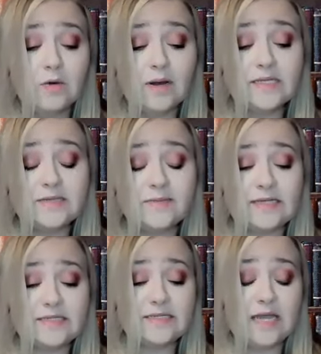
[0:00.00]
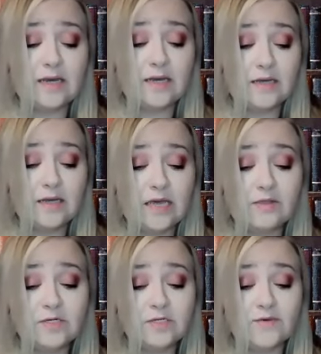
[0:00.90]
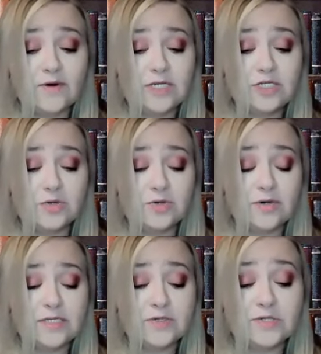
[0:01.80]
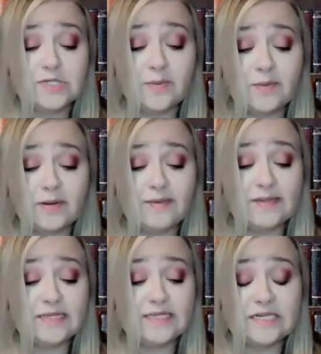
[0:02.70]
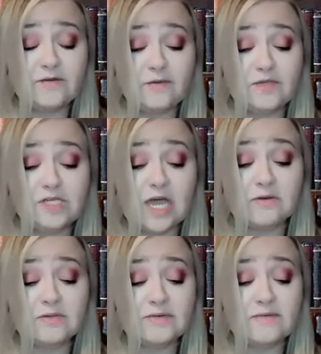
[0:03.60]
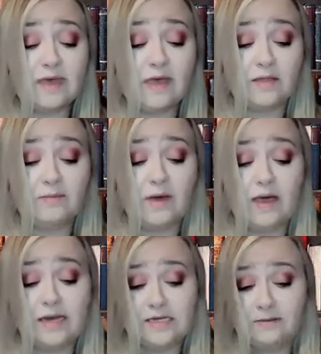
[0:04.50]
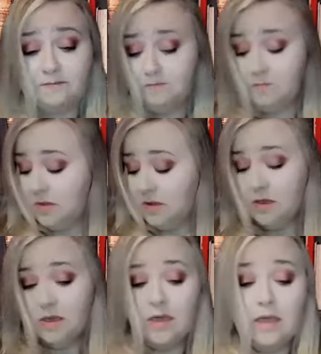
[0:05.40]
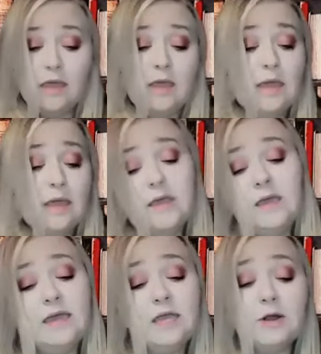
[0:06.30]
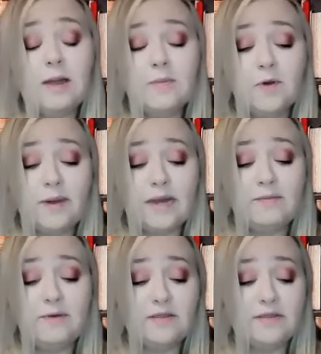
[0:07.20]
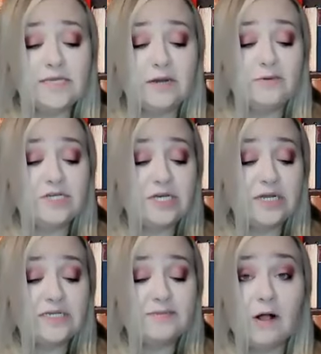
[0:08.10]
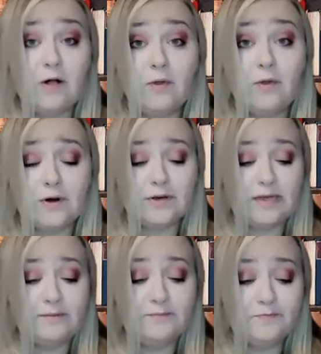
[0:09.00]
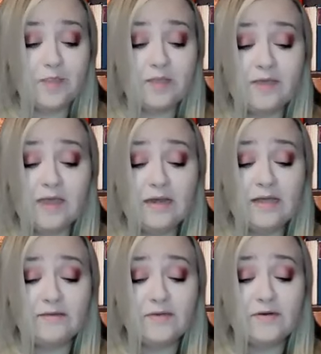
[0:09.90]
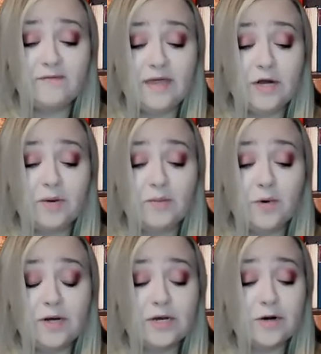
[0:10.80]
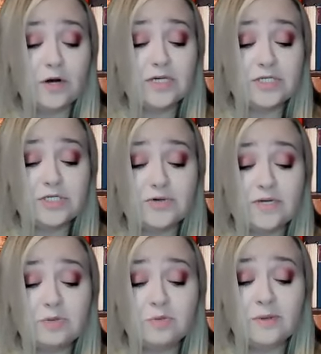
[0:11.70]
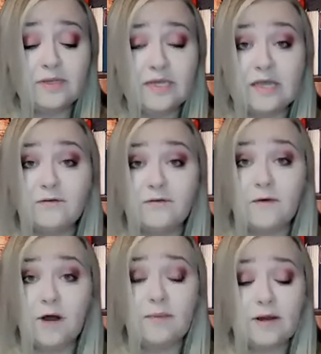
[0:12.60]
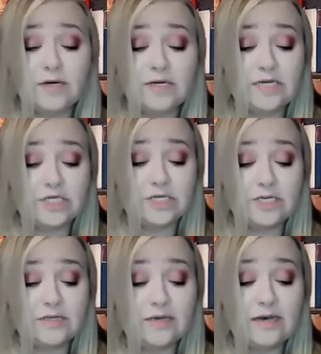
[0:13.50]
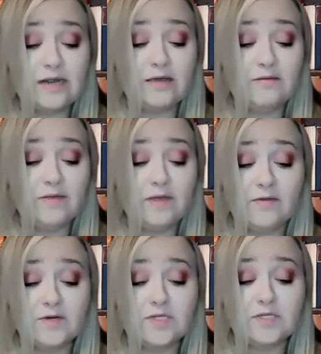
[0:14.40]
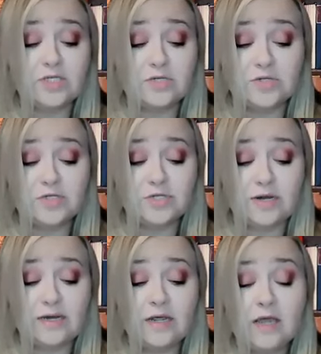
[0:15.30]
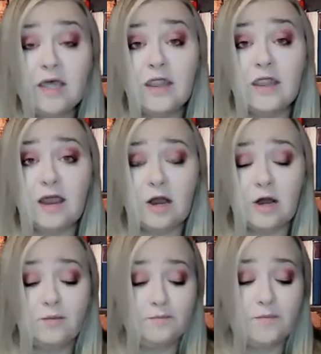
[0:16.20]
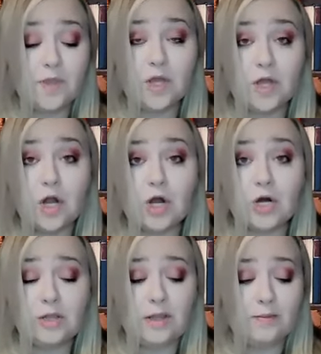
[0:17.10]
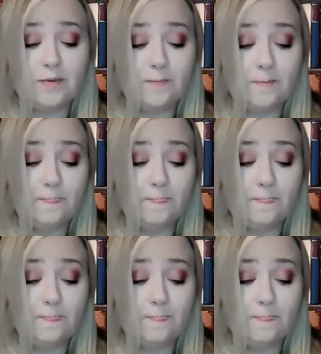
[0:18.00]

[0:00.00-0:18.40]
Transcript: Ransom hesitated. He looked over his shoulder as though someone might be listening from the shadows of the alley behind him. He crammed the remaining bit of the sandwich into his mouth hurriedly. Then he lifted a finger and pointed across the street to a building in far better condition than any of the others on Sheol Street. There, her club.